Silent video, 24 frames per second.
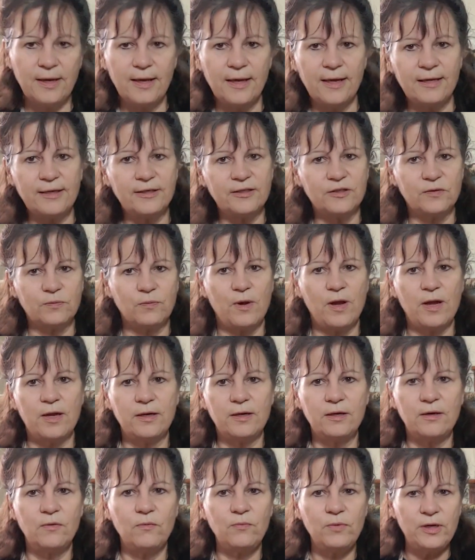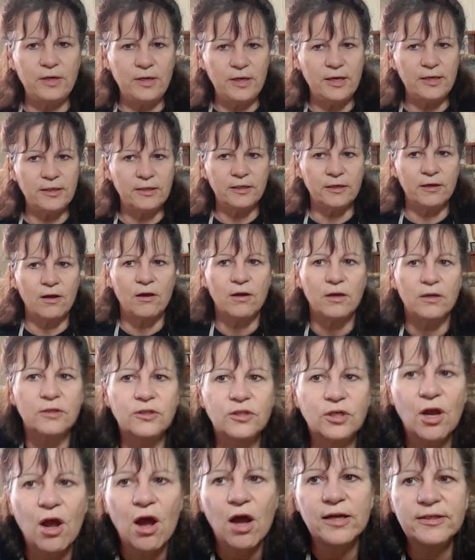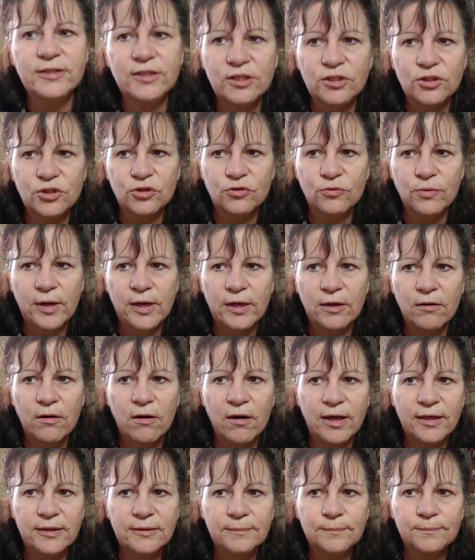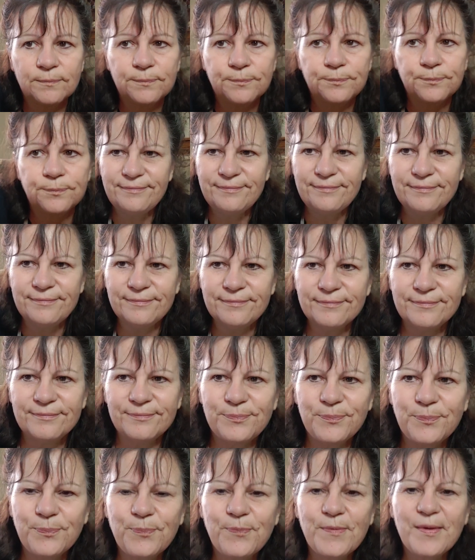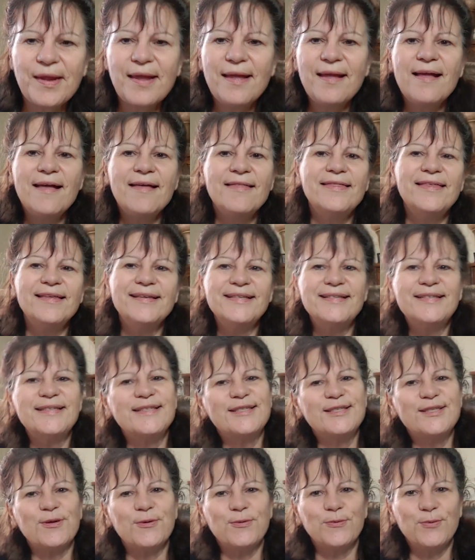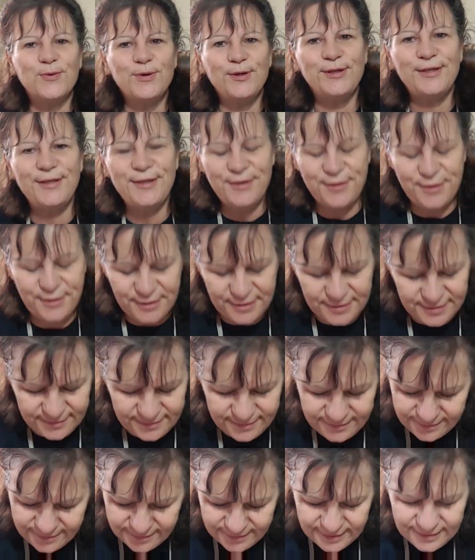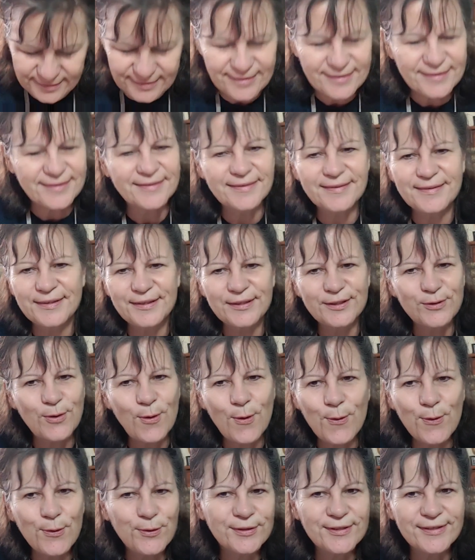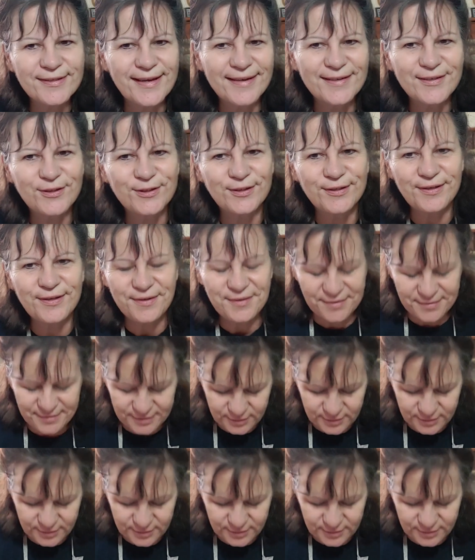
is what we need to, to concentrate on this is a really good this this whole section here